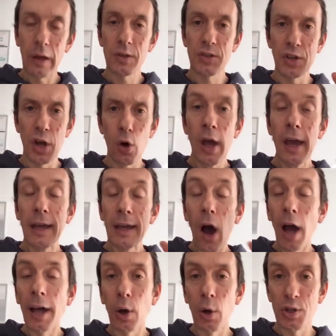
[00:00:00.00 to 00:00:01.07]
So
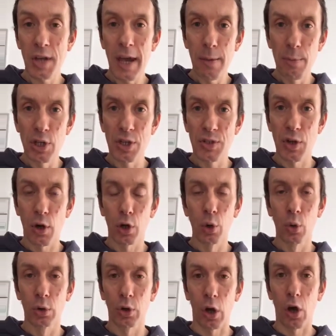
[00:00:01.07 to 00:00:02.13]
I go into
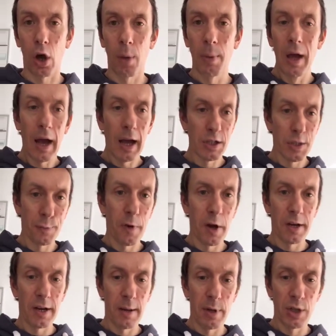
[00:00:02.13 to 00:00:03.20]
images.google.com, I just
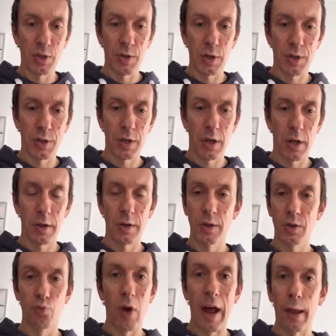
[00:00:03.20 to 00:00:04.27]
find an image
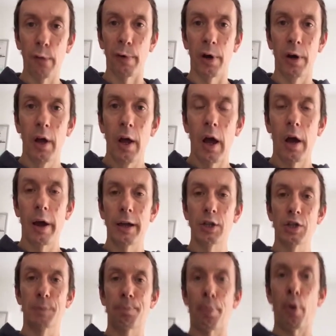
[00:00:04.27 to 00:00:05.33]
that's relevant, and I
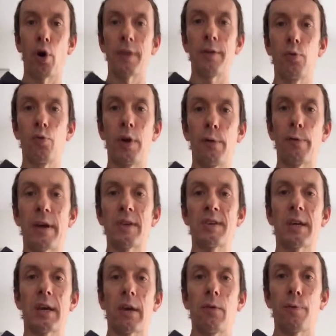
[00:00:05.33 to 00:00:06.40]
just point the
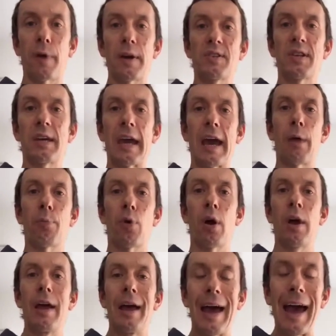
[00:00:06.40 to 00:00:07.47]
rear-facing
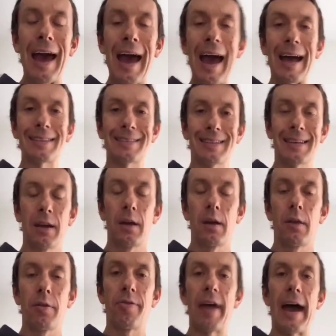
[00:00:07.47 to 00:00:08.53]
camera at
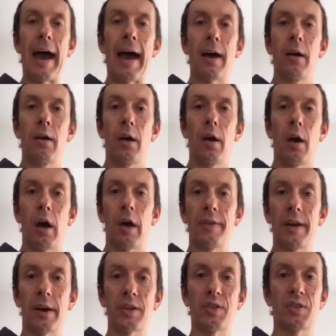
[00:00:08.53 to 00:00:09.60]
that,
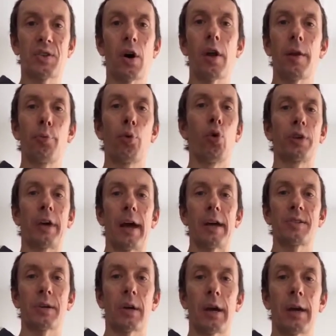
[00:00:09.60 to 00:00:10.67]
and then I start the
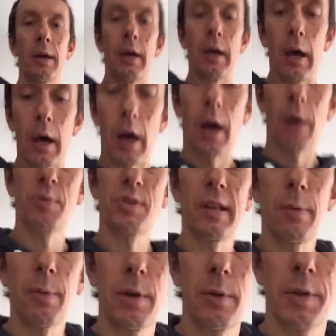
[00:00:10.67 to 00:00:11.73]
broadcast, okay?
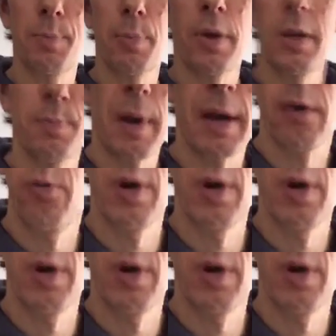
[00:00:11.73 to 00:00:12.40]
So let me just put this back.